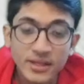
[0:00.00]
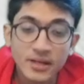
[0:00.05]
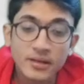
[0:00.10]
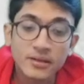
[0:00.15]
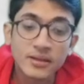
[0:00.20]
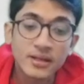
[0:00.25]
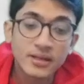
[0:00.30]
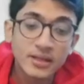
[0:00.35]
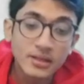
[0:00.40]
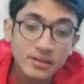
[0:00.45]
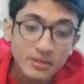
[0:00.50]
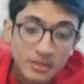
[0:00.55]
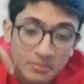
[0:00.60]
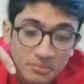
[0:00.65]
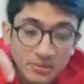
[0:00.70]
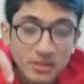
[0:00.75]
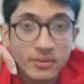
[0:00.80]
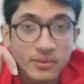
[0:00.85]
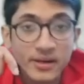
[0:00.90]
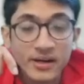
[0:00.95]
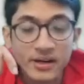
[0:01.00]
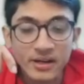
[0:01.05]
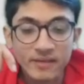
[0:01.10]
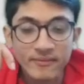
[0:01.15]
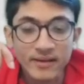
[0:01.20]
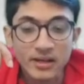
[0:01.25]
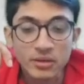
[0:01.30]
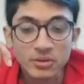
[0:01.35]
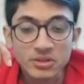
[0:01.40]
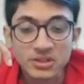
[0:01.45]
any subsequent
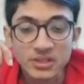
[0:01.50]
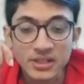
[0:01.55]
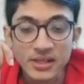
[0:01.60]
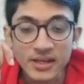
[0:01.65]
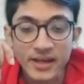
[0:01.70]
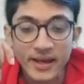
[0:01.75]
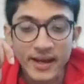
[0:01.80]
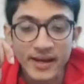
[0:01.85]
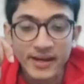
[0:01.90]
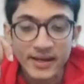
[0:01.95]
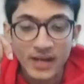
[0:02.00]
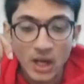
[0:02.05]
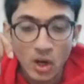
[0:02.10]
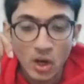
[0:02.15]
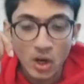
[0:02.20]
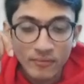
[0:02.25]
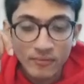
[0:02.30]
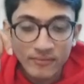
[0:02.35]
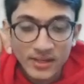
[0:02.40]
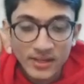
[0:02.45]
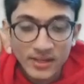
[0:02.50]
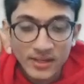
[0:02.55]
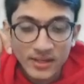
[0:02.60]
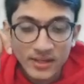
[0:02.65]
revaluation and now we are